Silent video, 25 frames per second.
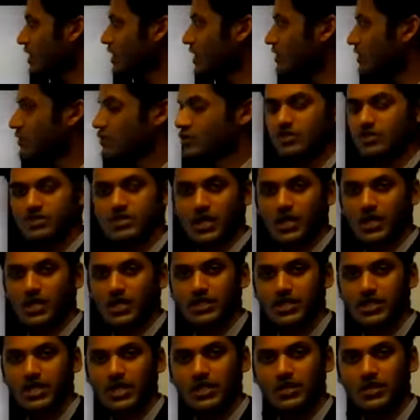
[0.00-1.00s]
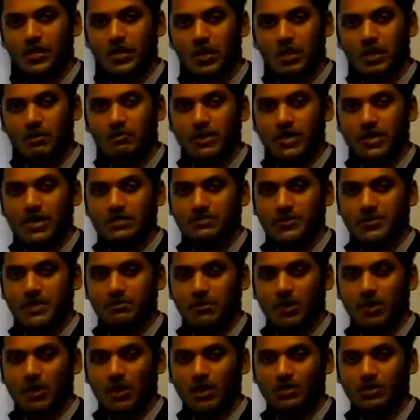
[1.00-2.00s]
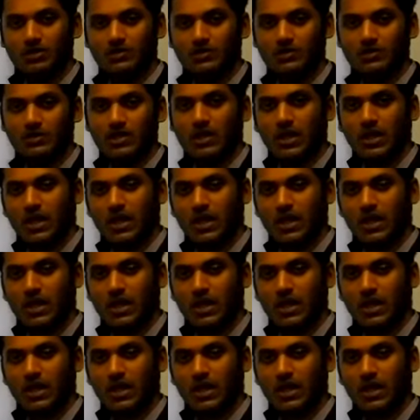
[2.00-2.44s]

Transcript: used 3 dual PSP blocks